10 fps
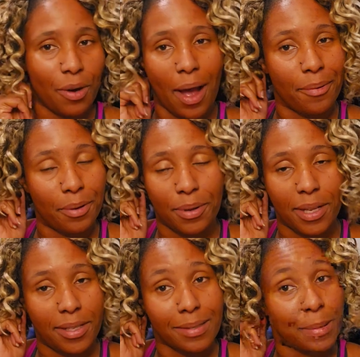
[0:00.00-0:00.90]
I don't know none
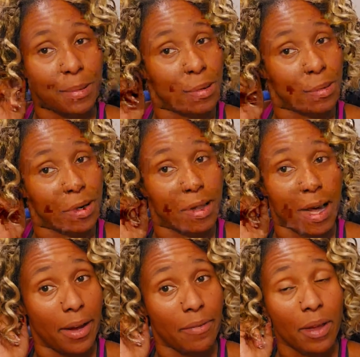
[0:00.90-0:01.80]
of these people in real
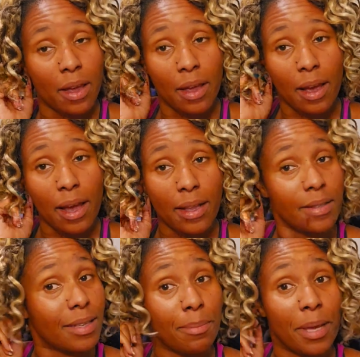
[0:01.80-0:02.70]
life, and in
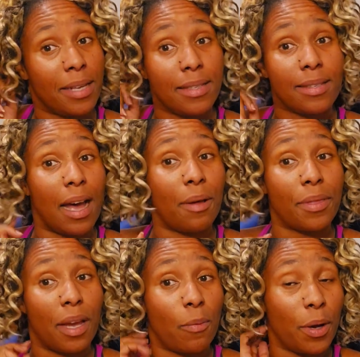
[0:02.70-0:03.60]
some cases I don't
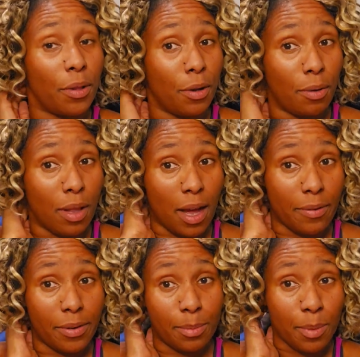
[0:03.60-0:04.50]
think I want to know a lot of
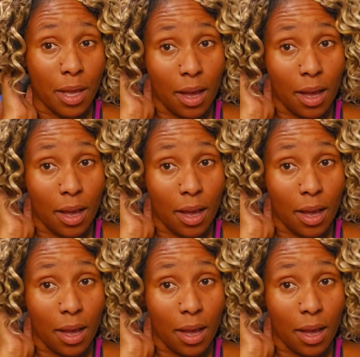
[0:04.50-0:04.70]
them.